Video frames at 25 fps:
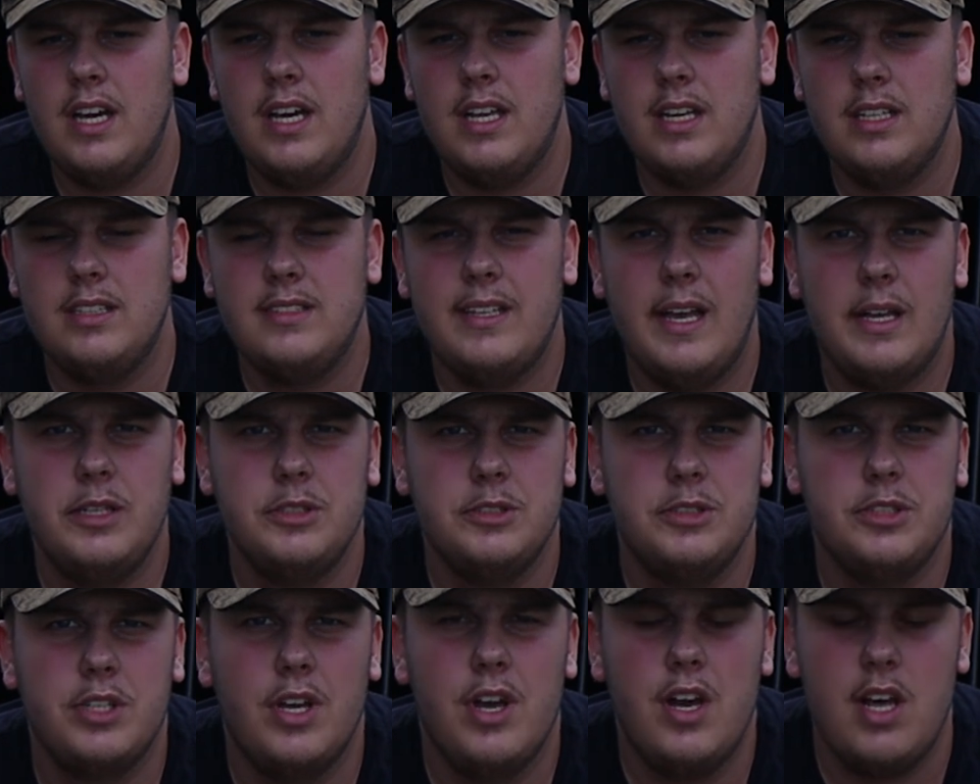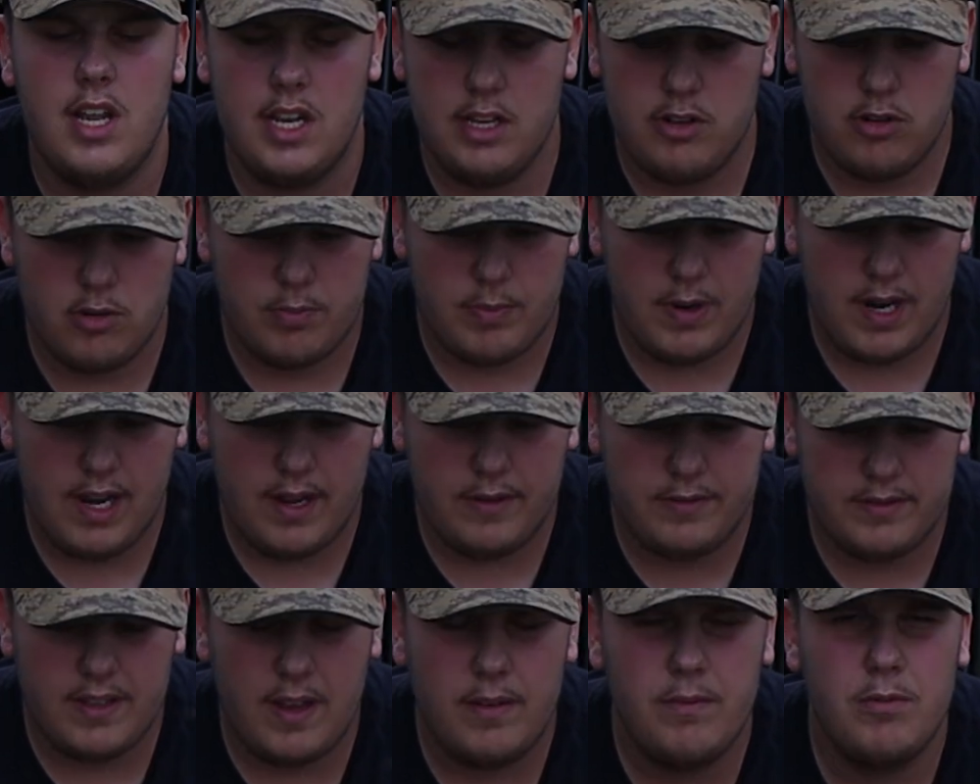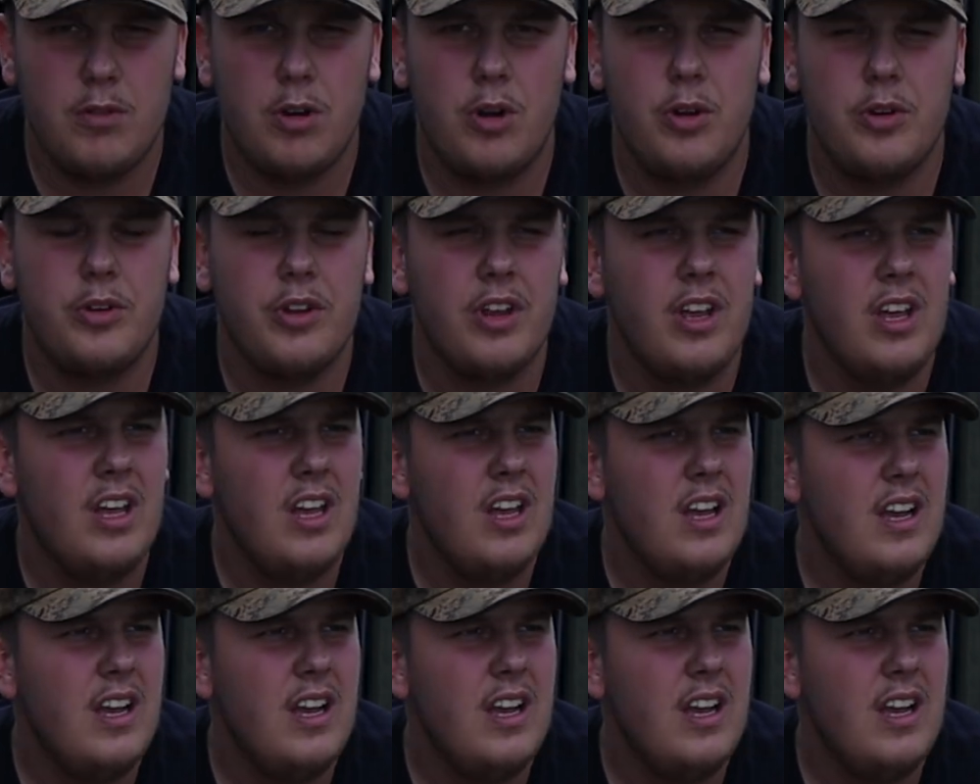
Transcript: I had a tench earlier on my left-hand rod.